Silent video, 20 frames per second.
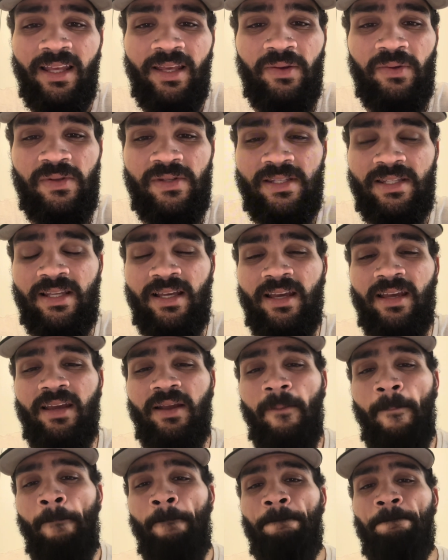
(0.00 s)
It was
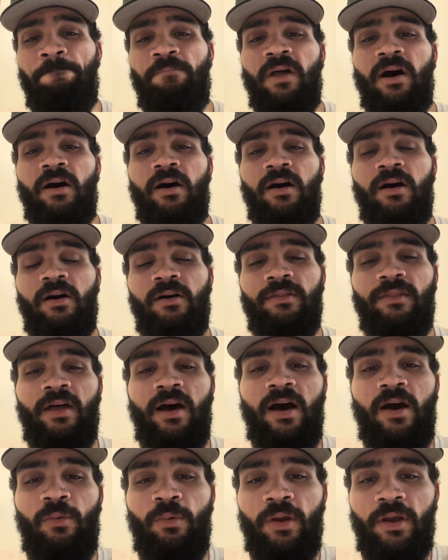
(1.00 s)
like,
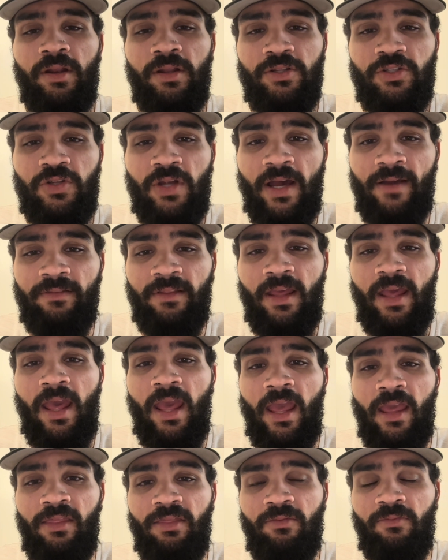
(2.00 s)
nah, we're going to draft the
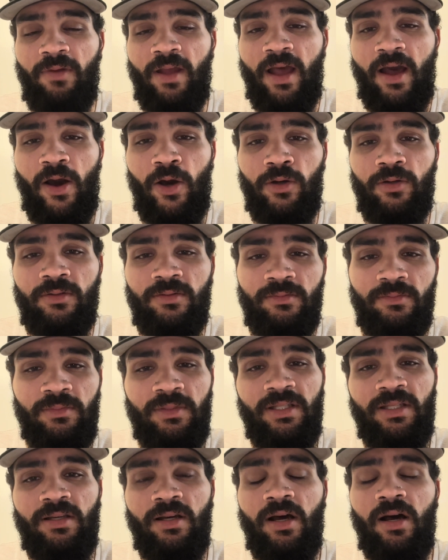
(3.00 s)
8th round
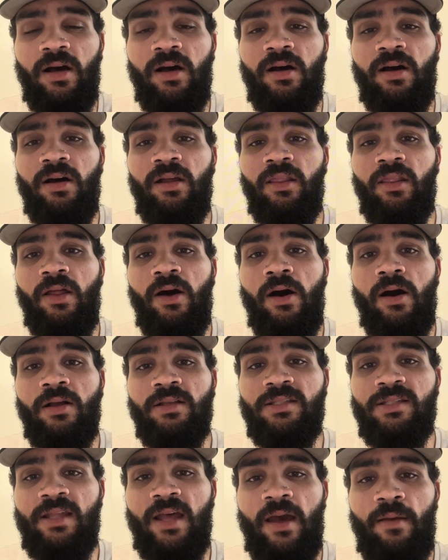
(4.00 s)

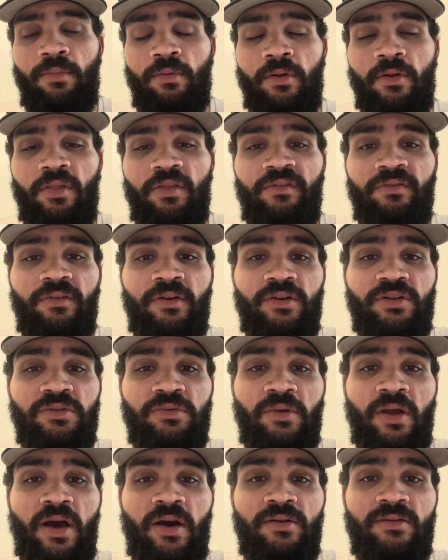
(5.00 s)
long snapper in the
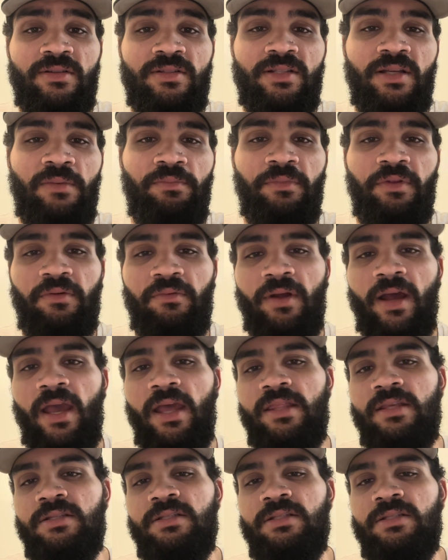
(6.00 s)
first round or something, right?